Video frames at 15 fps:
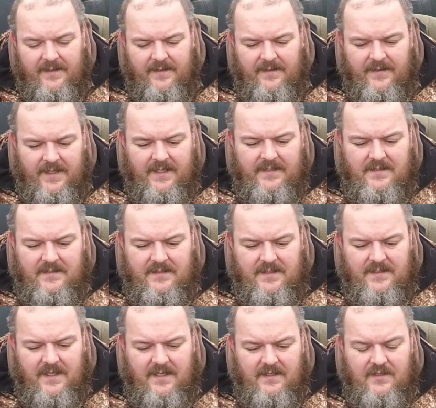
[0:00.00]
That's
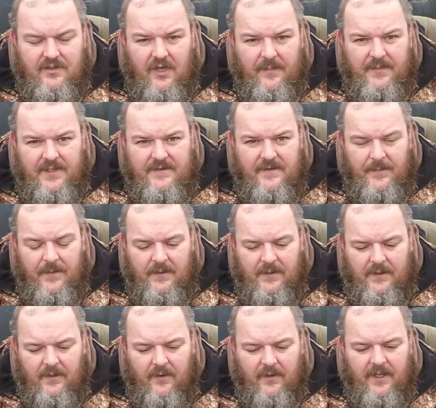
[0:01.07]
designed to stop this from
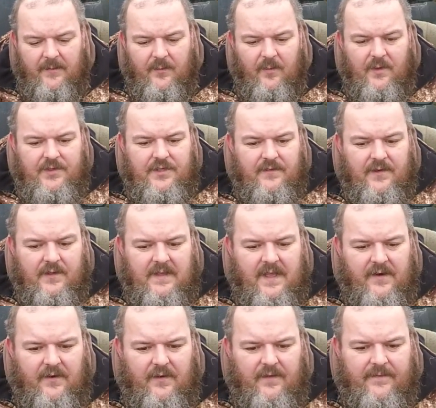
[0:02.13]
unclogging. Well, once you've got that
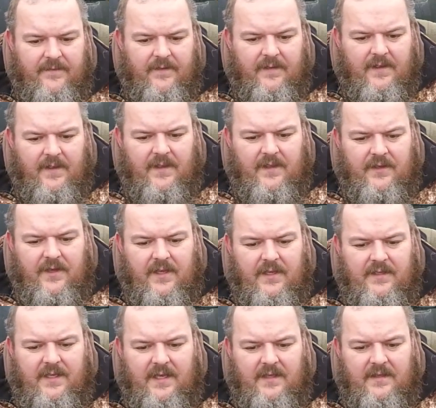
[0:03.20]
off, you can
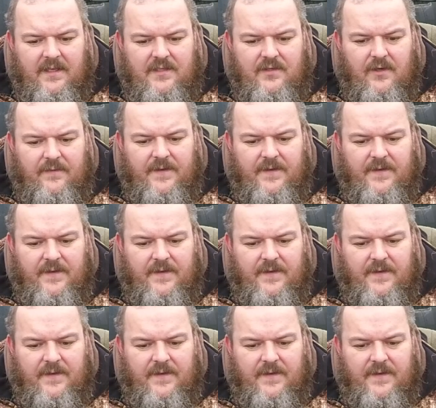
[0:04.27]
take this off.